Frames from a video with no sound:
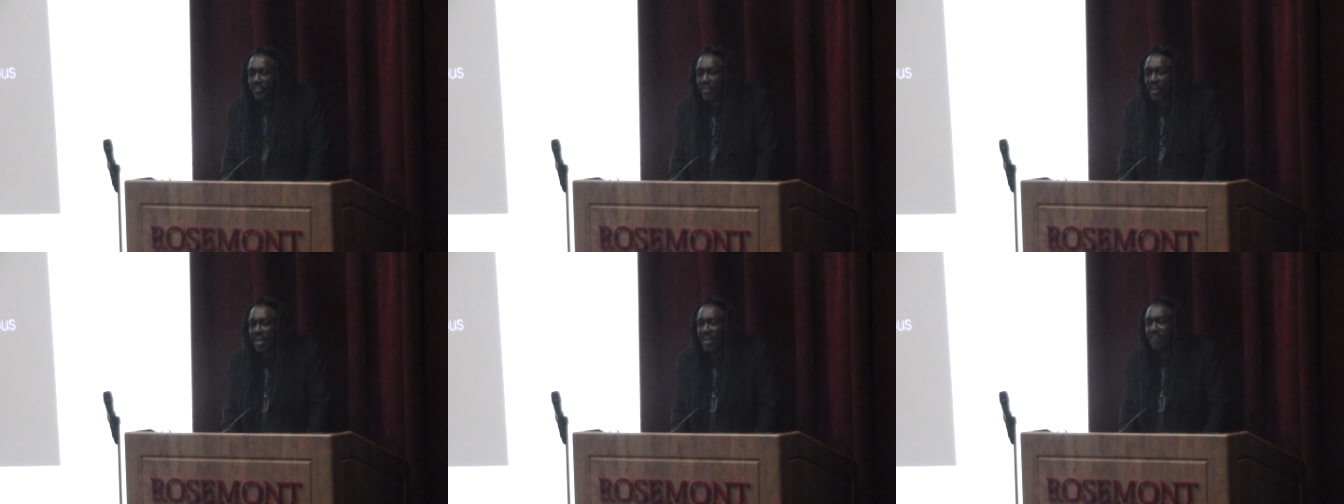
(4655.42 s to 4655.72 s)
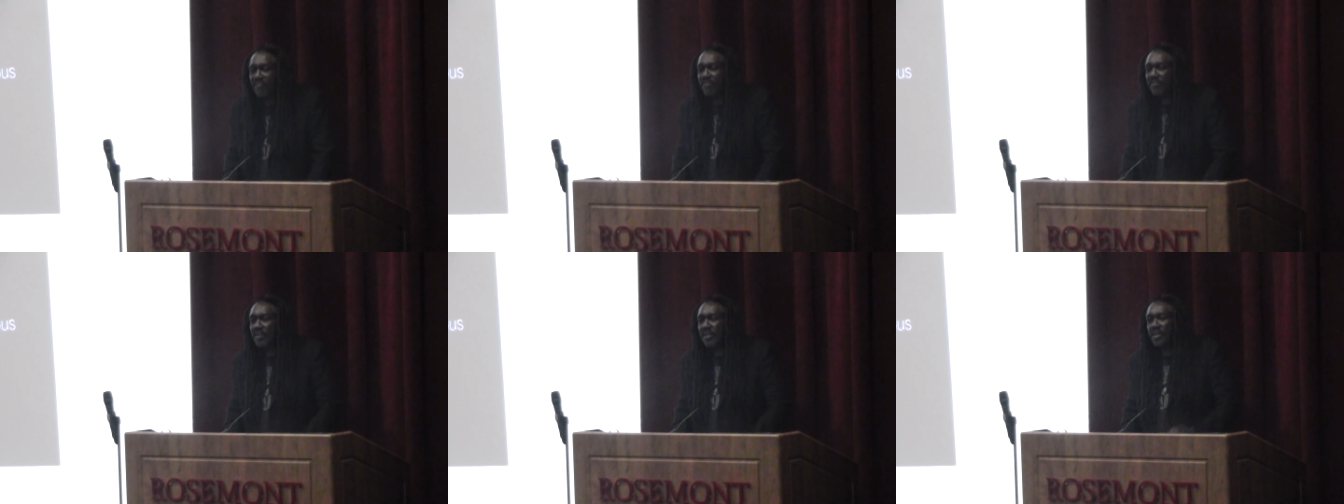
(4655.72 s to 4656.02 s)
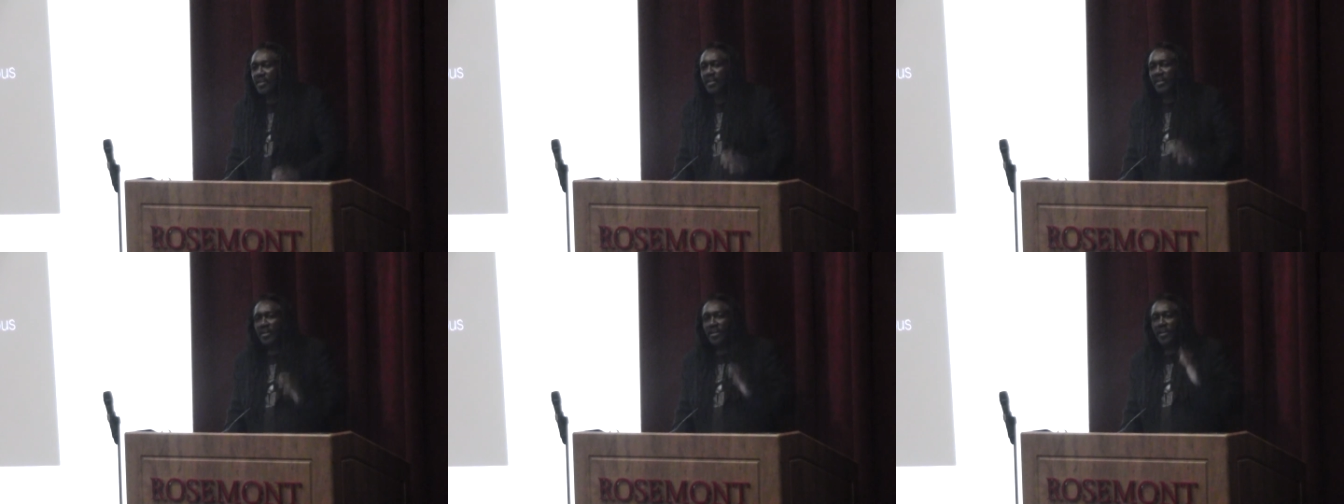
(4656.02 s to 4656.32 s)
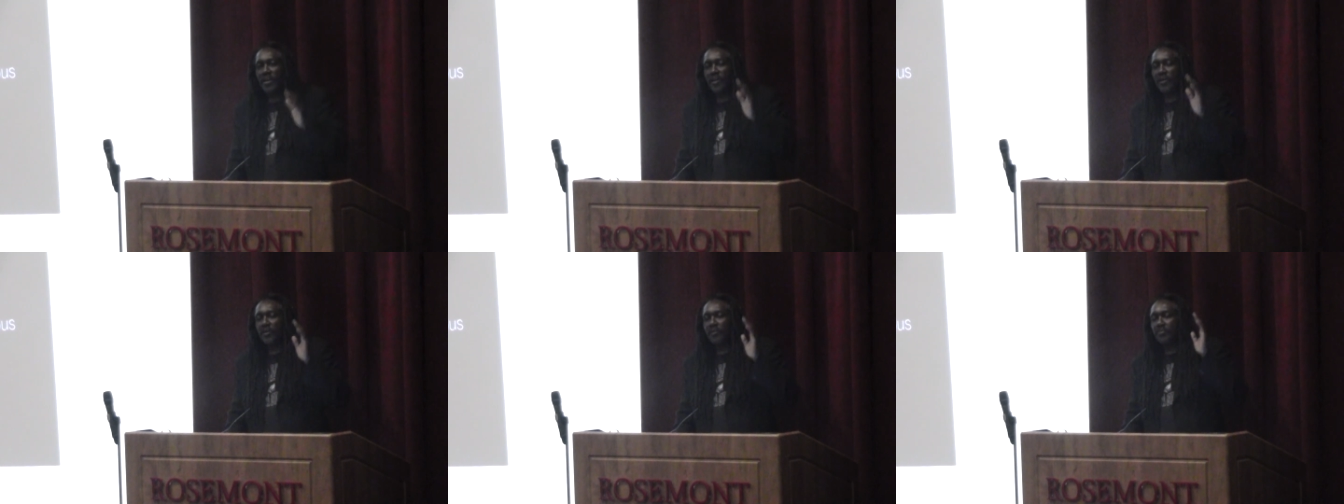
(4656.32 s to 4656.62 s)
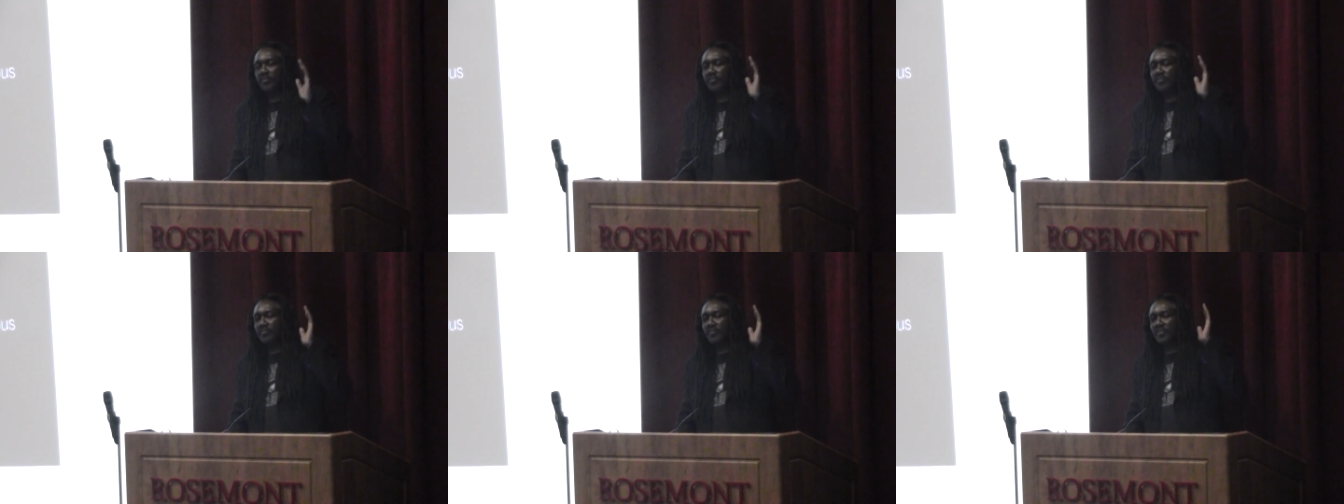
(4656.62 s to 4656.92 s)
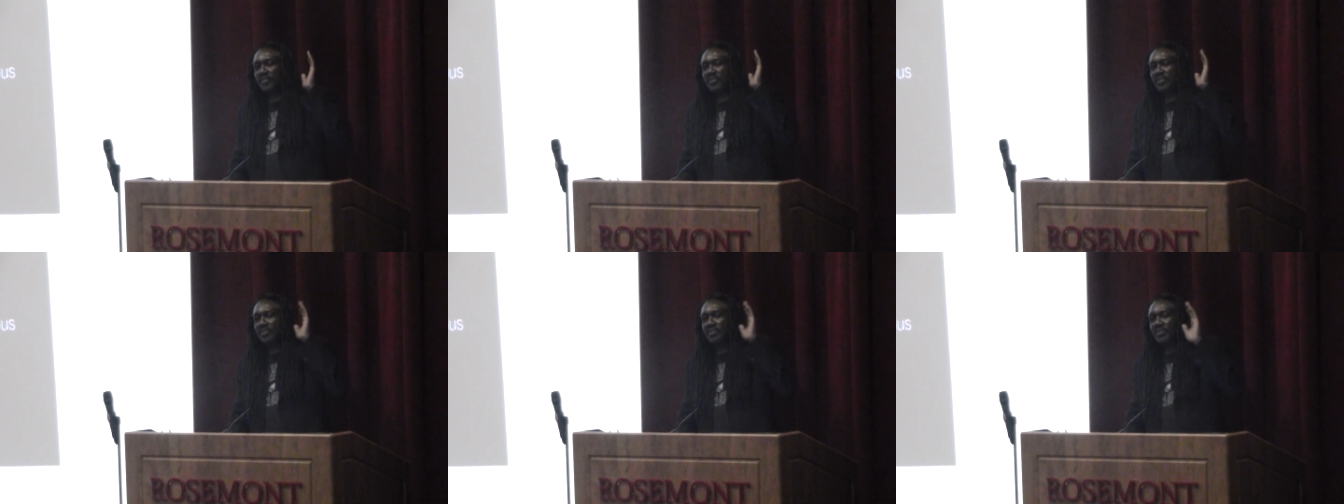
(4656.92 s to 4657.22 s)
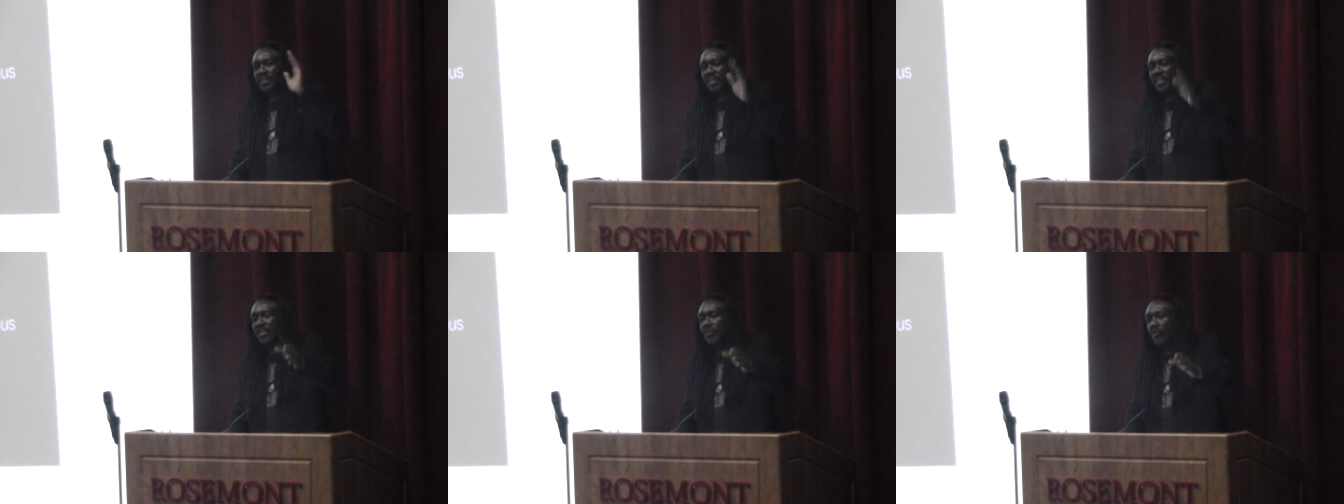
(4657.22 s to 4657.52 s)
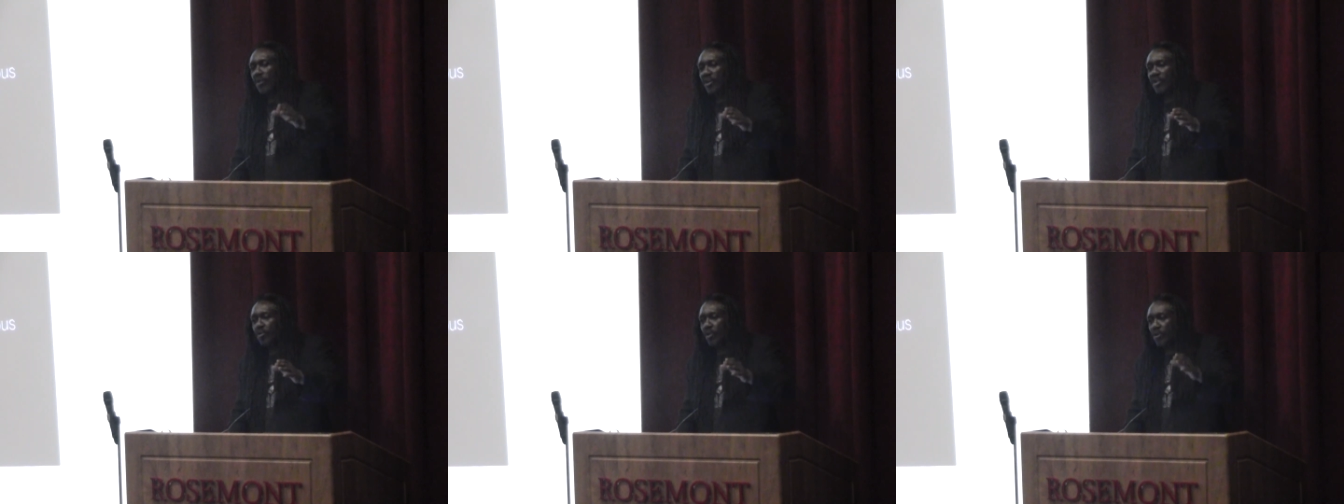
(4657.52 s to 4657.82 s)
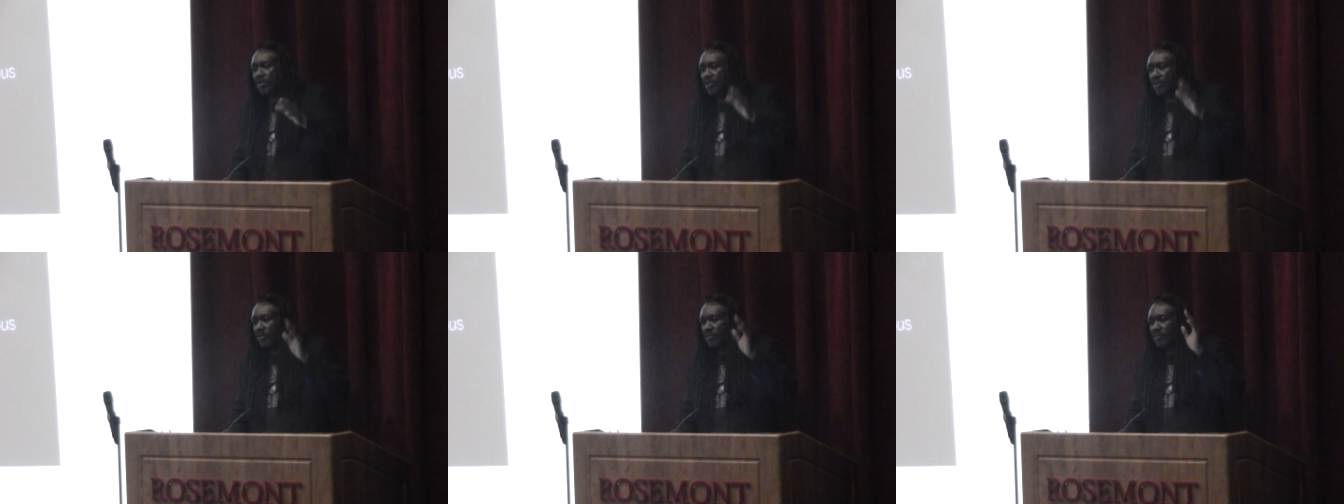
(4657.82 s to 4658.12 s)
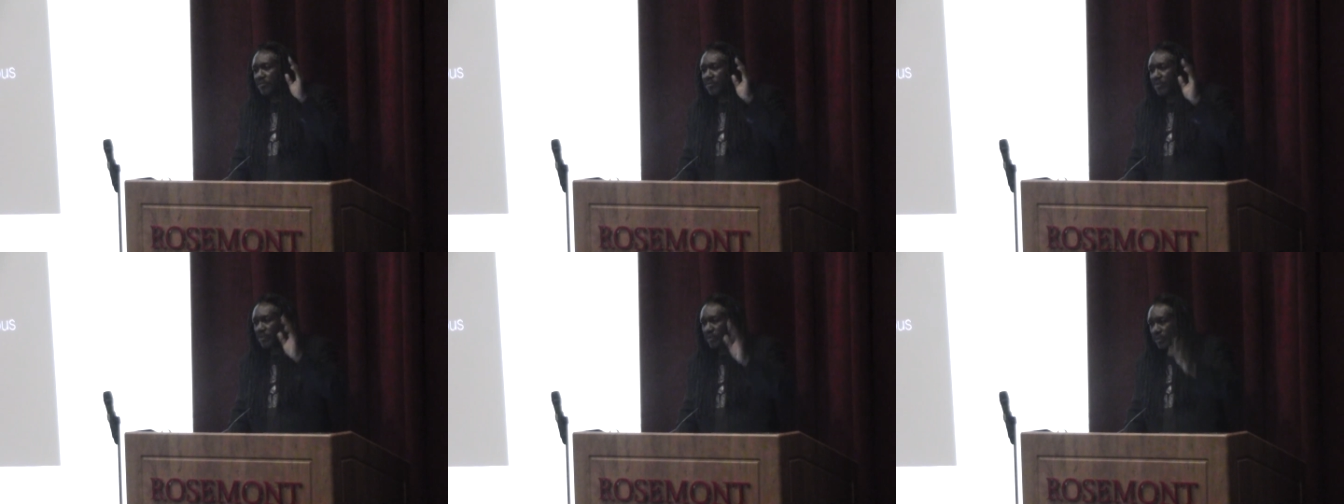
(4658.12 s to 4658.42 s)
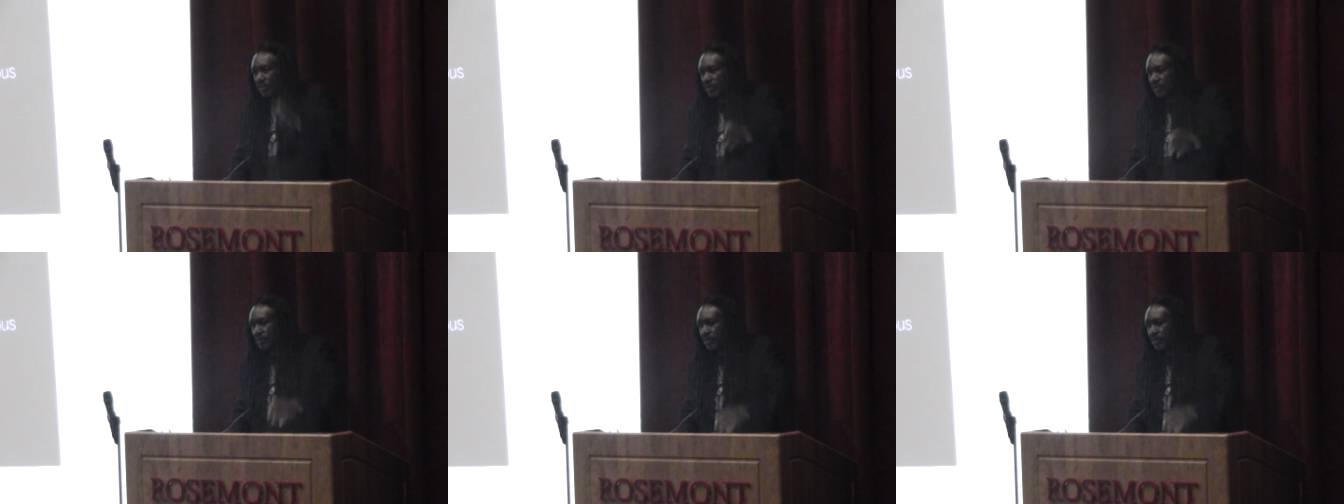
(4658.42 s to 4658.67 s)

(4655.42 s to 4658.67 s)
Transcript: drive um, anywhere north of